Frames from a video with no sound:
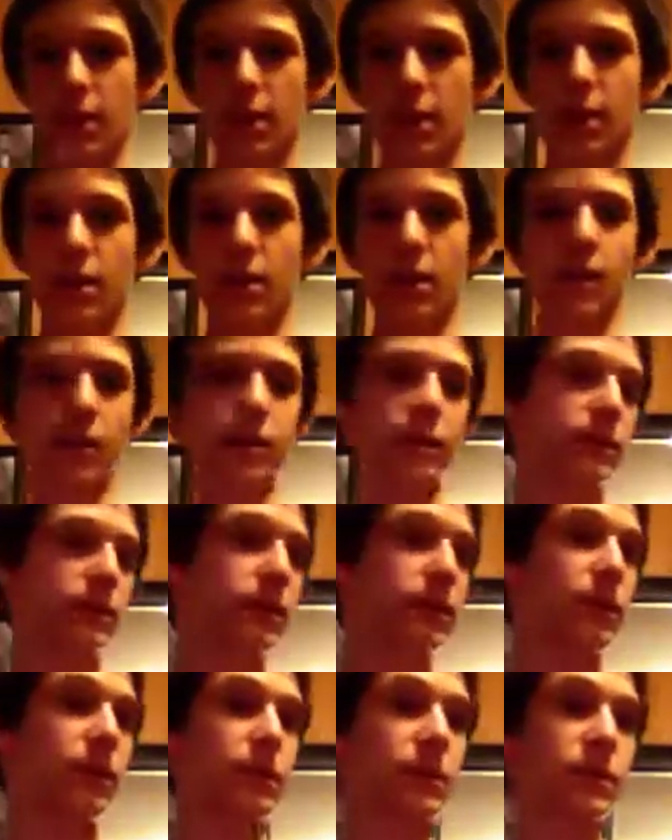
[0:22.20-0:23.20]
and
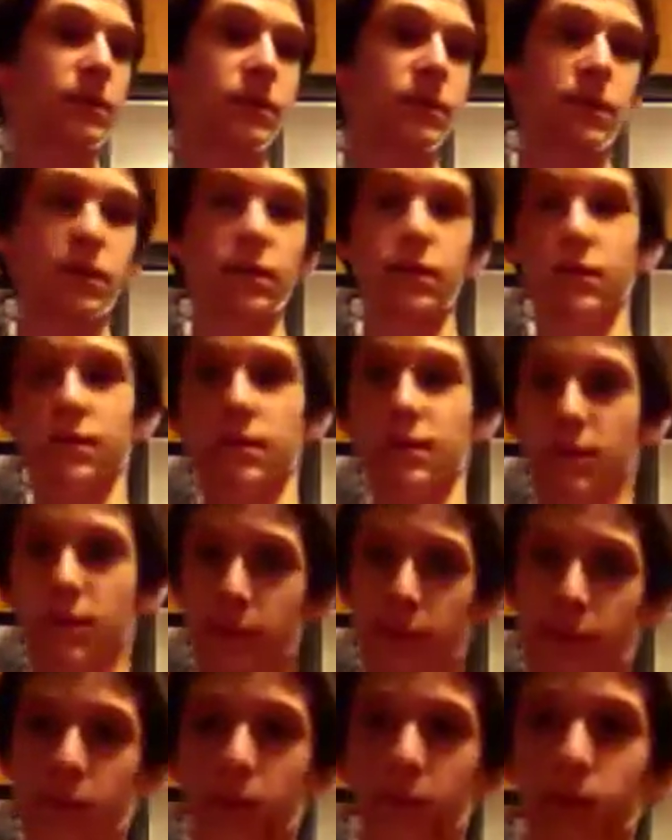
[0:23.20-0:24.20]
this
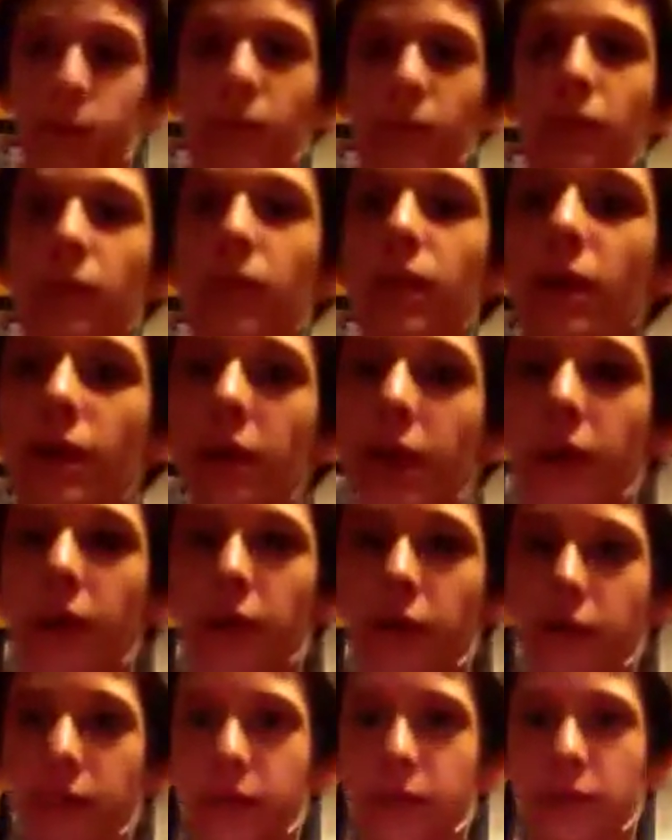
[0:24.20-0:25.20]
is how to
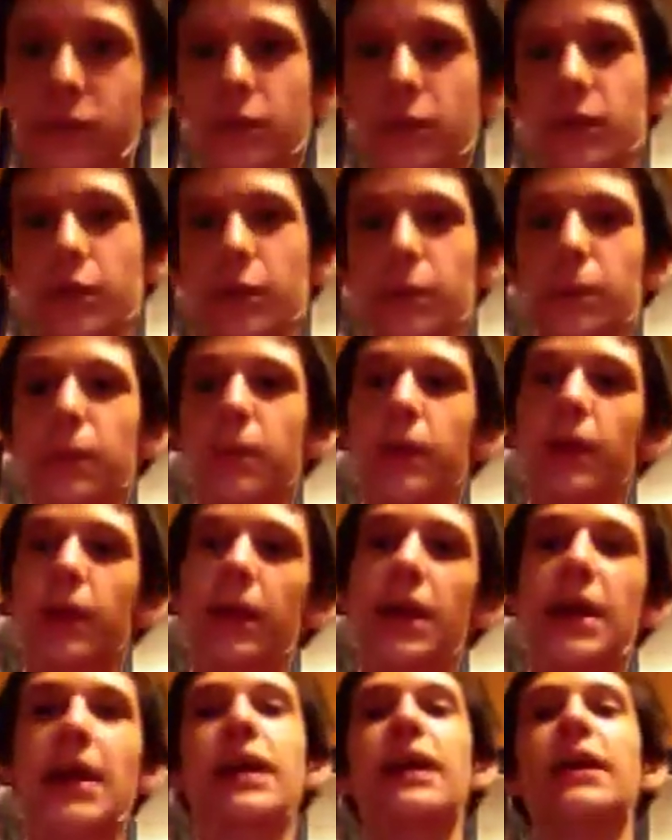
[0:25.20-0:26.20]
get started
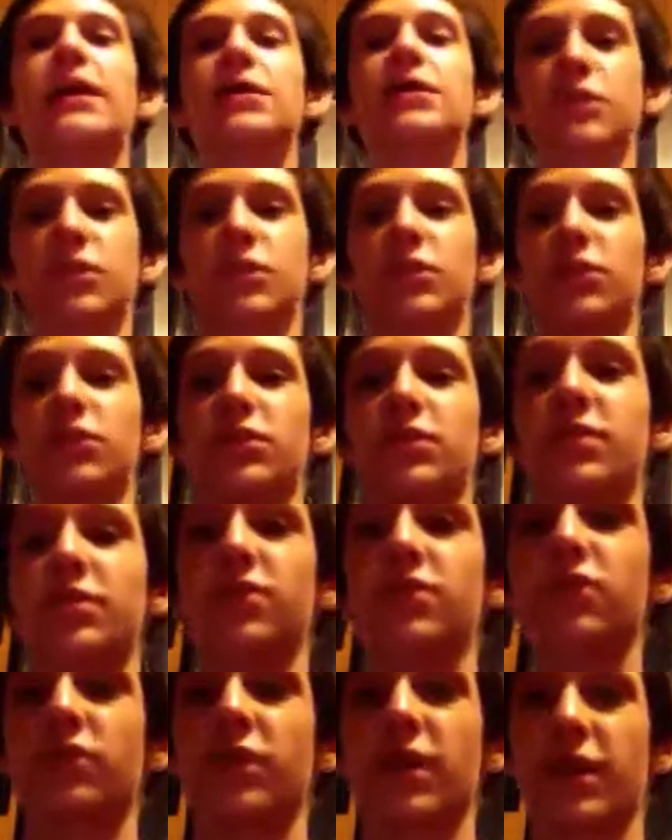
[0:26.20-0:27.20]
playing Dungeons
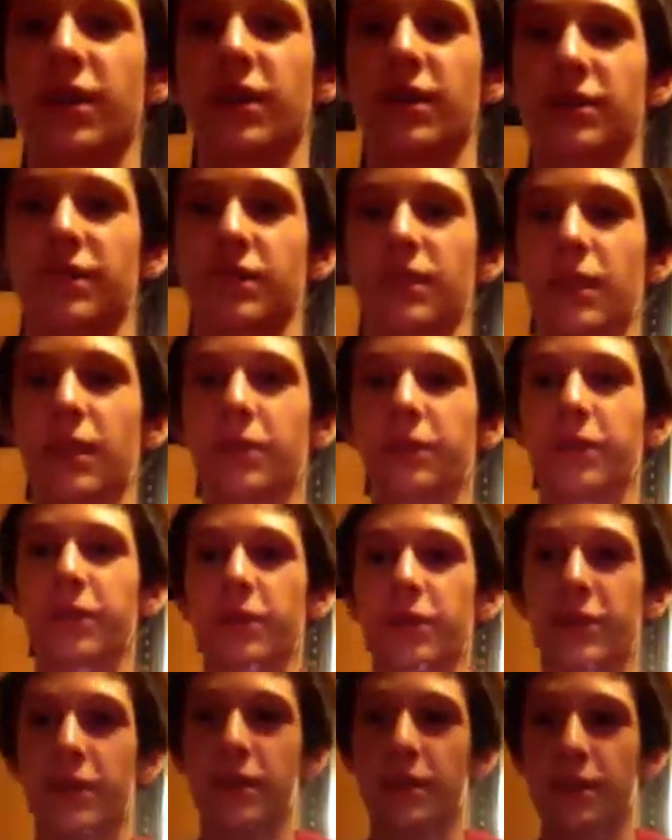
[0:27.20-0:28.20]
and Dragons. Let
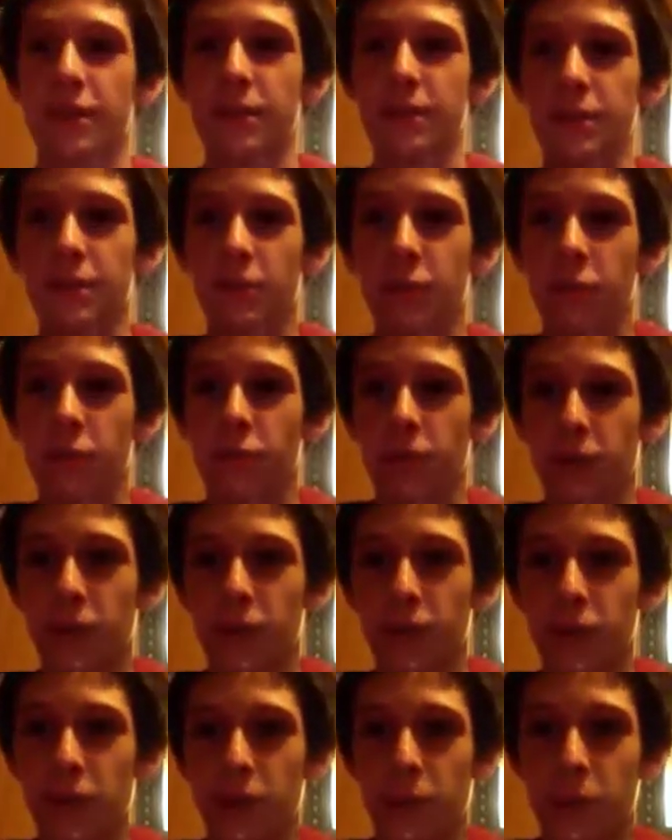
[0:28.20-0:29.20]
me move my
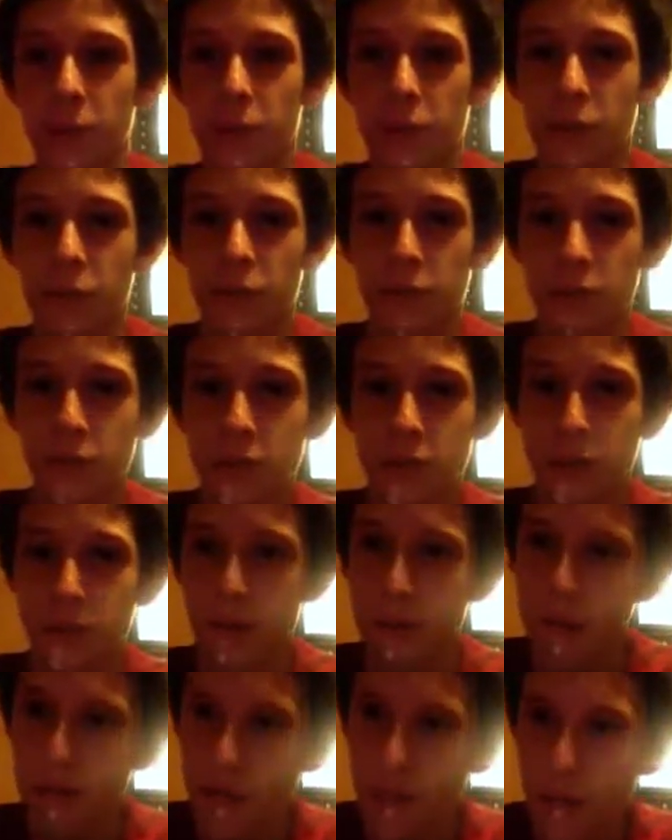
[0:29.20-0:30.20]
camera here.
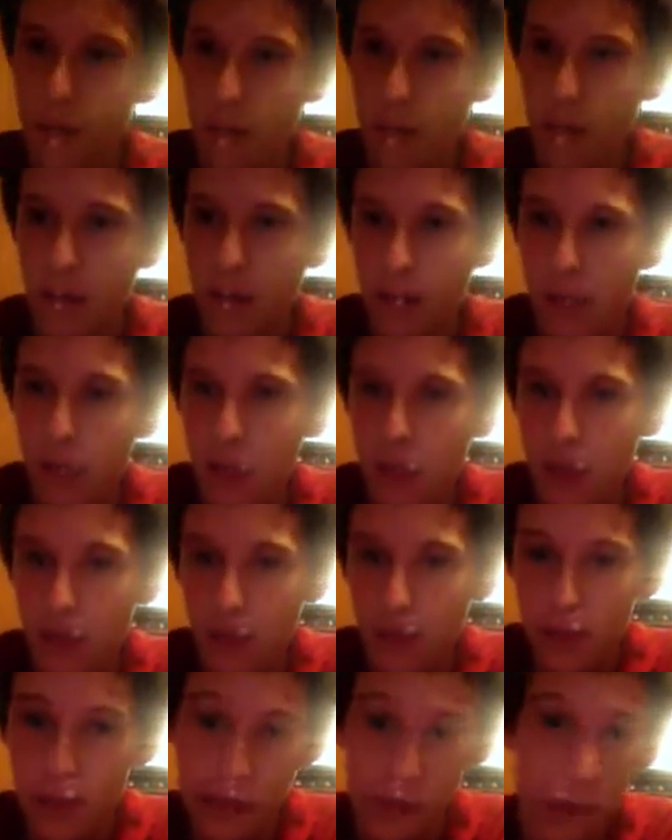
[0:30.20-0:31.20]

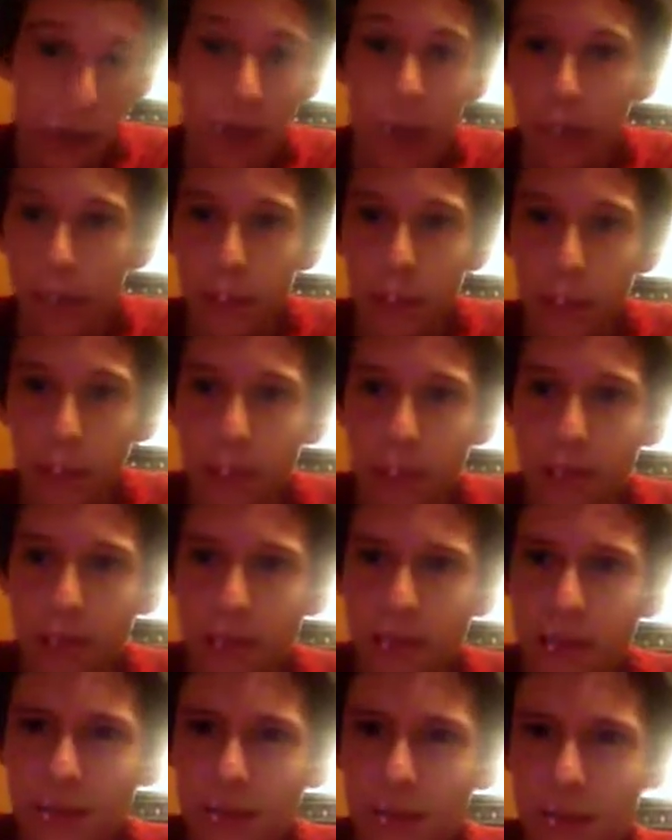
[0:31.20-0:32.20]
It's an iPad,
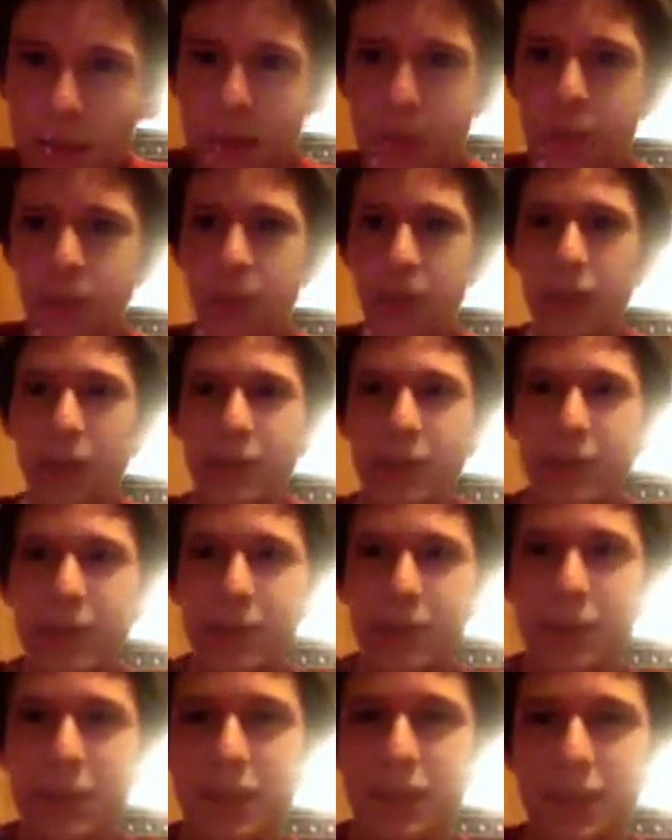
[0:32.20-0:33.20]
so that's why I
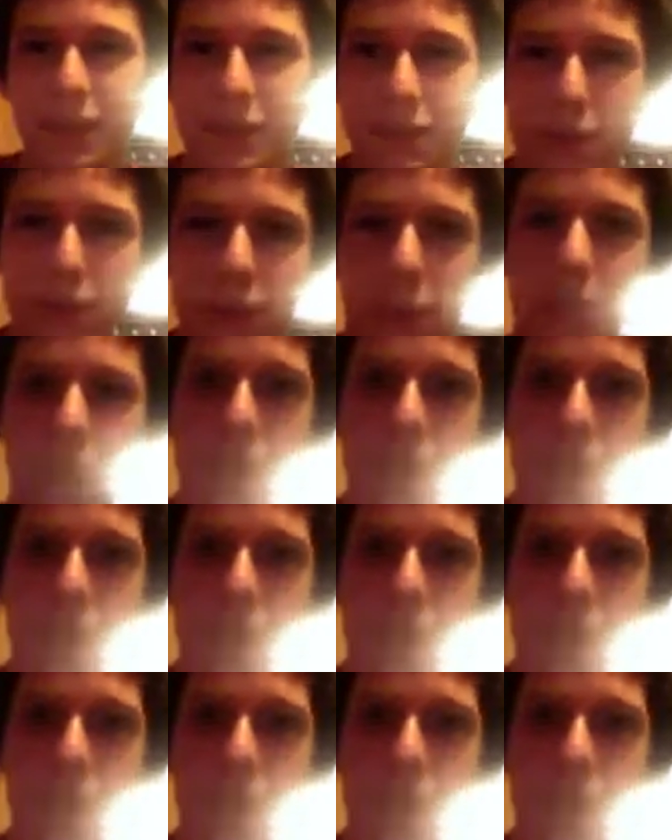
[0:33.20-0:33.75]
can't make this better